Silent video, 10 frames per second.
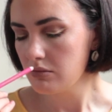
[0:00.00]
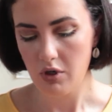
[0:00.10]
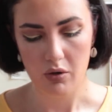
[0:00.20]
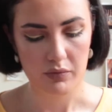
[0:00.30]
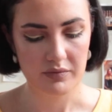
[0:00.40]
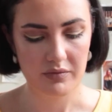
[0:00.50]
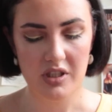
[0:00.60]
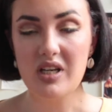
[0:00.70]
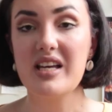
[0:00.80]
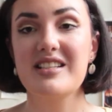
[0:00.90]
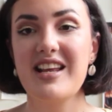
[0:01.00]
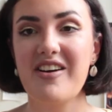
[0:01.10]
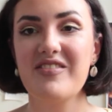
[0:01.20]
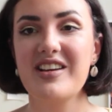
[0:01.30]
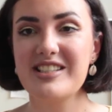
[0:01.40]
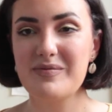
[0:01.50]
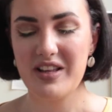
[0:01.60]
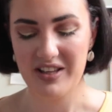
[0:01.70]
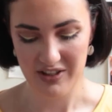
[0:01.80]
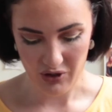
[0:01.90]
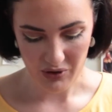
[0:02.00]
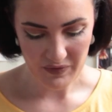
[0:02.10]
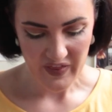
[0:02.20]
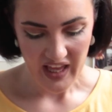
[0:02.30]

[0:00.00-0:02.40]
no, it doesn't have at all.